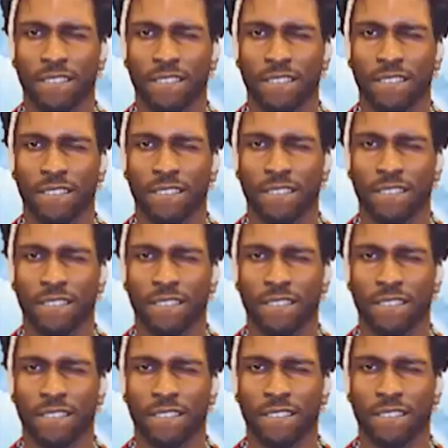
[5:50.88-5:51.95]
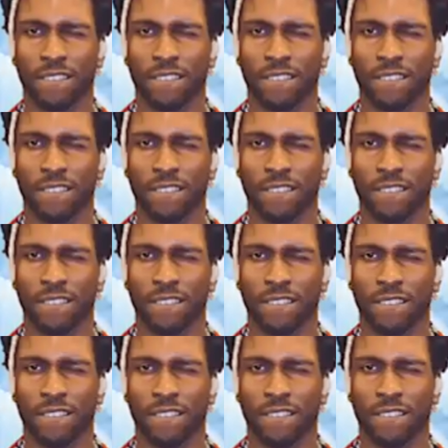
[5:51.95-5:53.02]

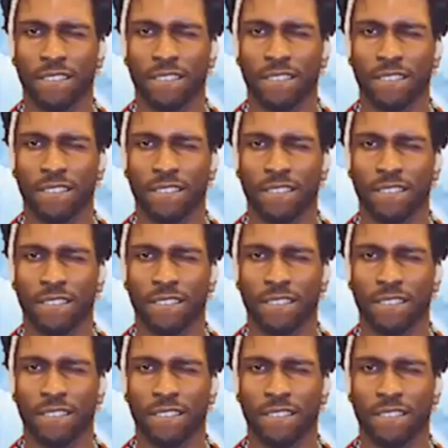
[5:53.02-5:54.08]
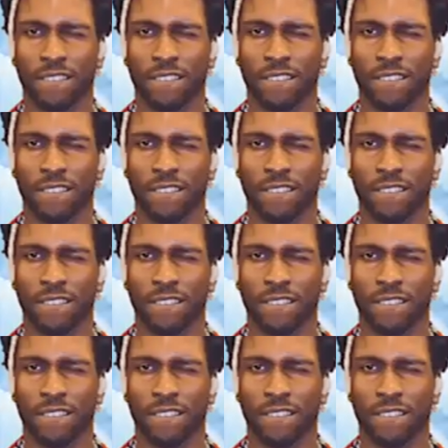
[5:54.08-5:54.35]
(silent)